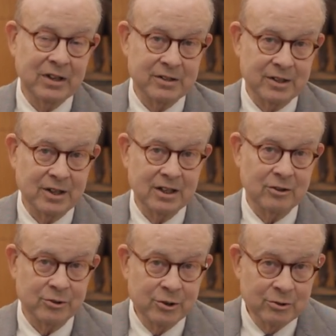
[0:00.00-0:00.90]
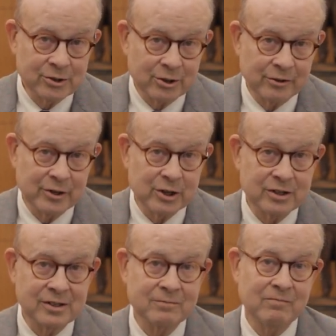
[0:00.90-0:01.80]
as a Title II
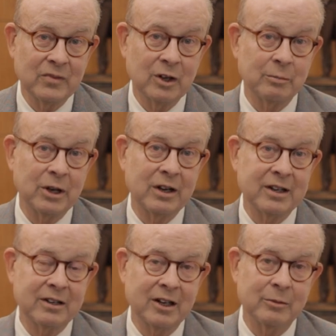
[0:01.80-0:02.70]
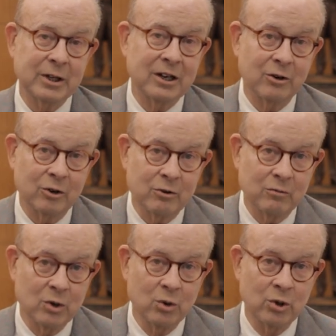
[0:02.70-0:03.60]
service, applying common carrier
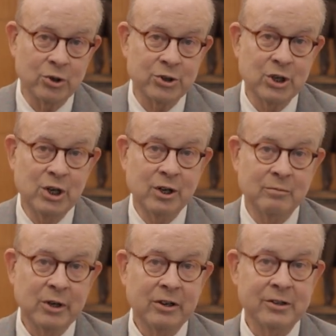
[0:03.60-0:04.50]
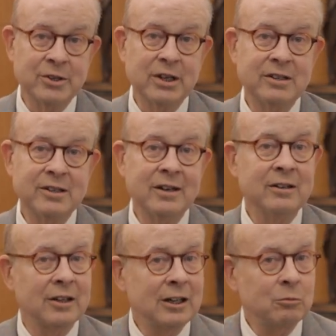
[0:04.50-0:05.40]
rules, because they say
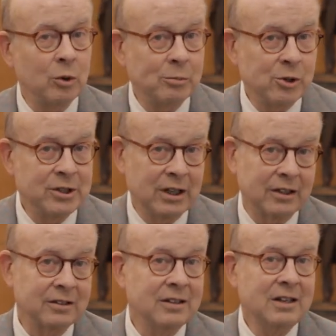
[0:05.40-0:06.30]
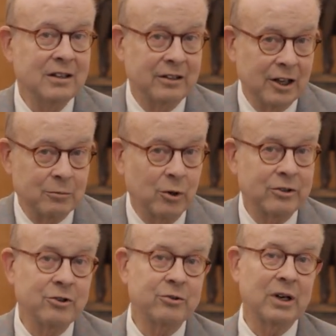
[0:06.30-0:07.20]
that will protect network
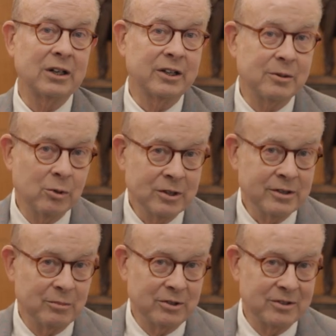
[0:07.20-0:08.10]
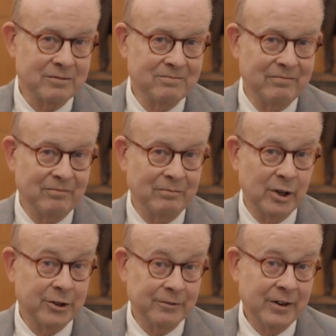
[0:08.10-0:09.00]
neutrality principles.
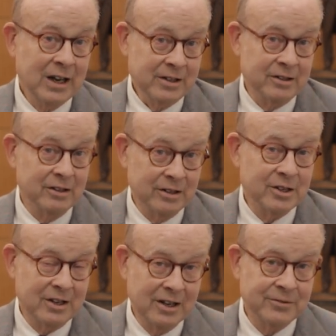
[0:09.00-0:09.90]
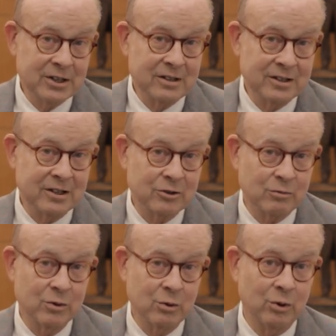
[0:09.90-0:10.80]
But the fact is, the FCC's
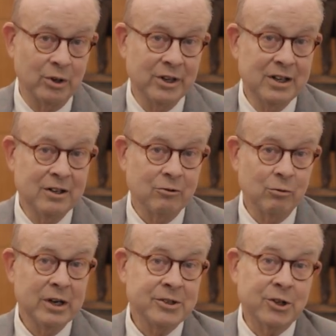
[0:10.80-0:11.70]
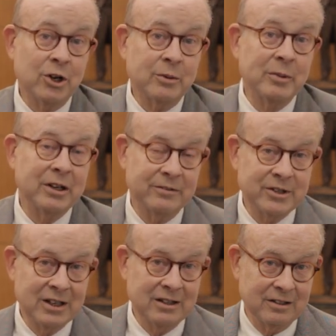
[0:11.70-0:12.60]
rule rests on a bed of
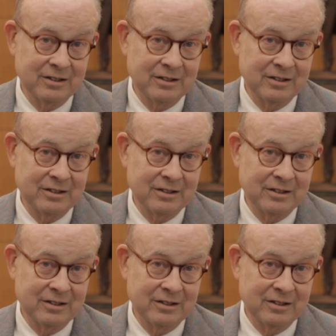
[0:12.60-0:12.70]
sand.